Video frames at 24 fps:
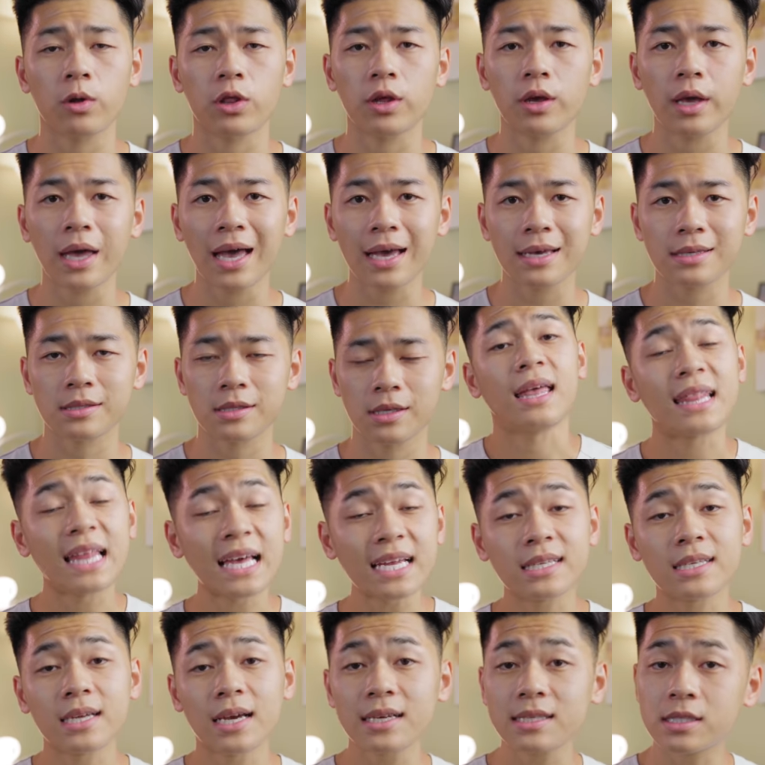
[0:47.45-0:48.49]
with you guys. And
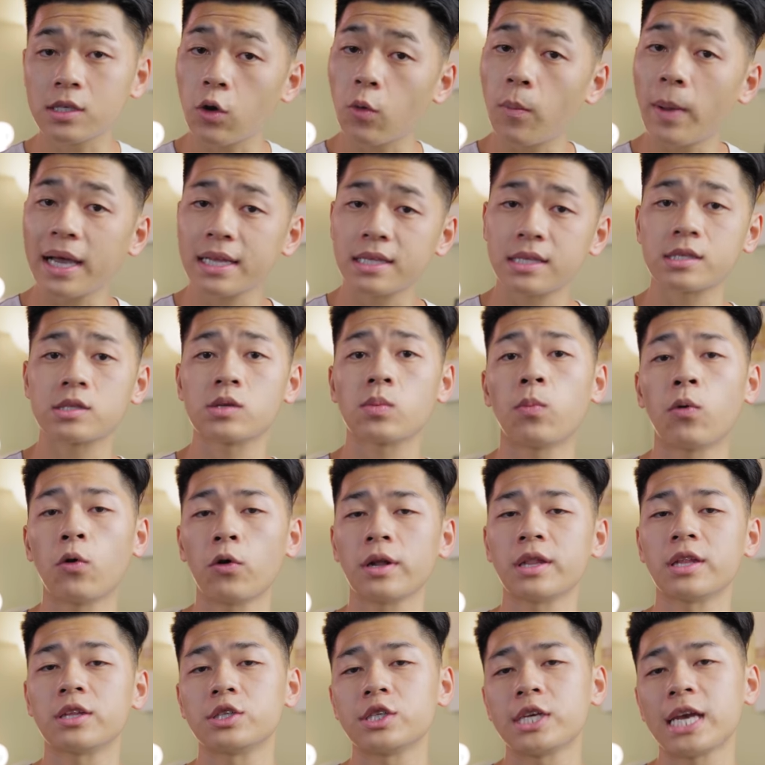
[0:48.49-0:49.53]
that does go back to
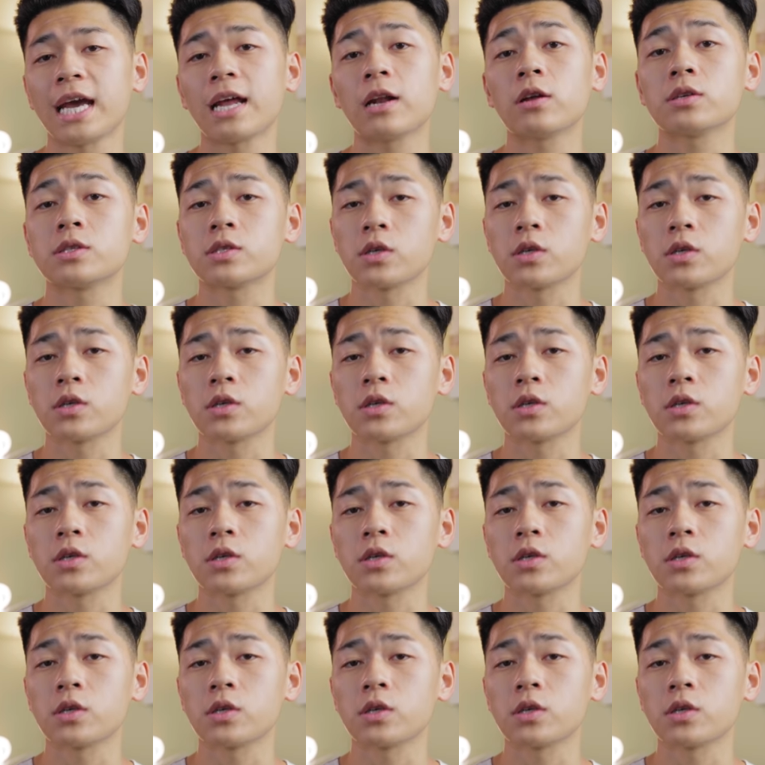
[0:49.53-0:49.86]
supporting the channel,